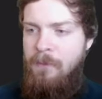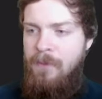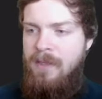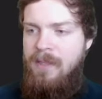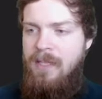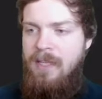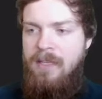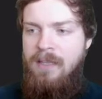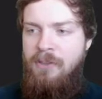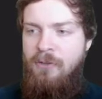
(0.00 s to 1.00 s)
with the
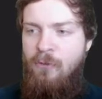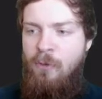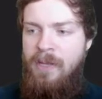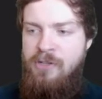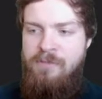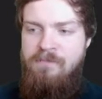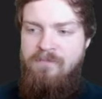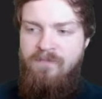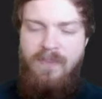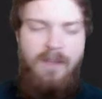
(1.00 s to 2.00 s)
Lithoform Engine
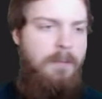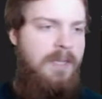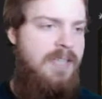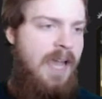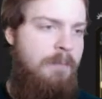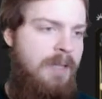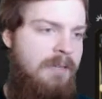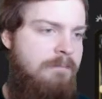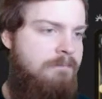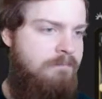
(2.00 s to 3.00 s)
by tapping
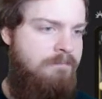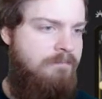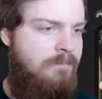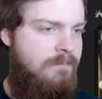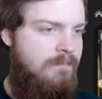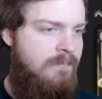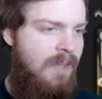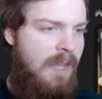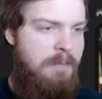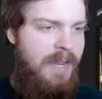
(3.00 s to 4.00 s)
it
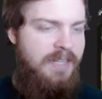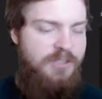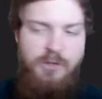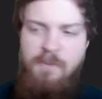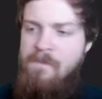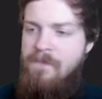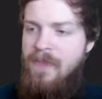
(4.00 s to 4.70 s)
and paying 2.